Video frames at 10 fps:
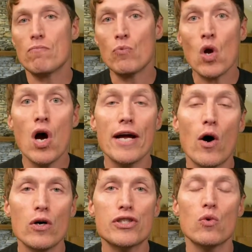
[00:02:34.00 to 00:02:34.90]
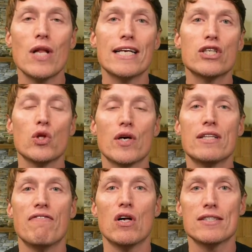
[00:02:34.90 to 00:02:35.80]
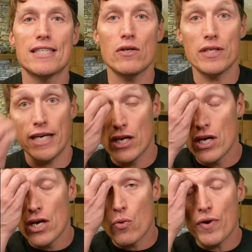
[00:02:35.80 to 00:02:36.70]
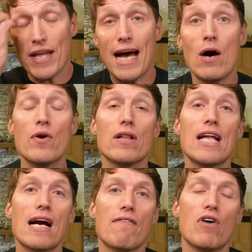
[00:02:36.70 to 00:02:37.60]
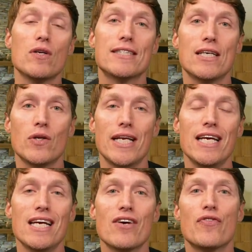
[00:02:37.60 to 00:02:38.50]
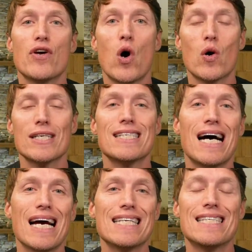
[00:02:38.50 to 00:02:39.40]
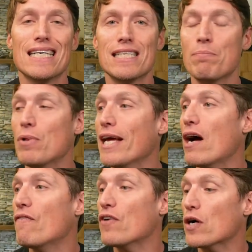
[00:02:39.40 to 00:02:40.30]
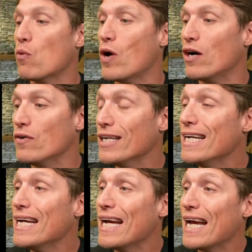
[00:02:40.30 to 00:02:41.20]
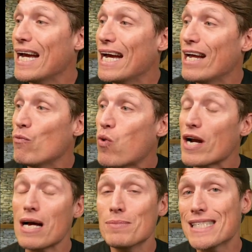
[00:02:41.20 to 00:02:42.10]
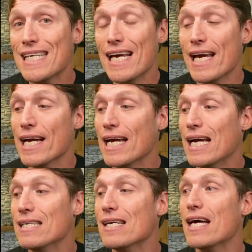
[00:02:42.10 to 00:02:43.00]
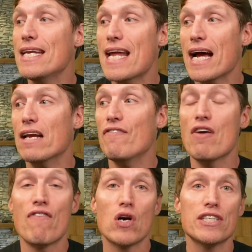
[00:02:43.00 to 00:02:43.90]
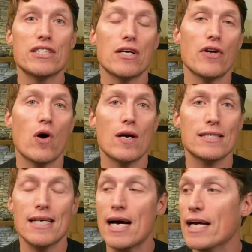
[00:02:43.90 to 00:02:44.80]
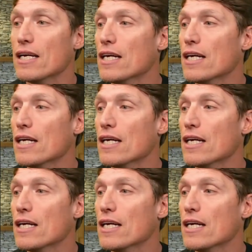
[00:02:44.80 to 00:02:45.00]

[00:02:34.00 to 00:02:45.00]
I also like to look at the volatility. Without a lack of volatility, the RSI doesn't play out very well. And what I'm seeing is a negative divergence on the RSI.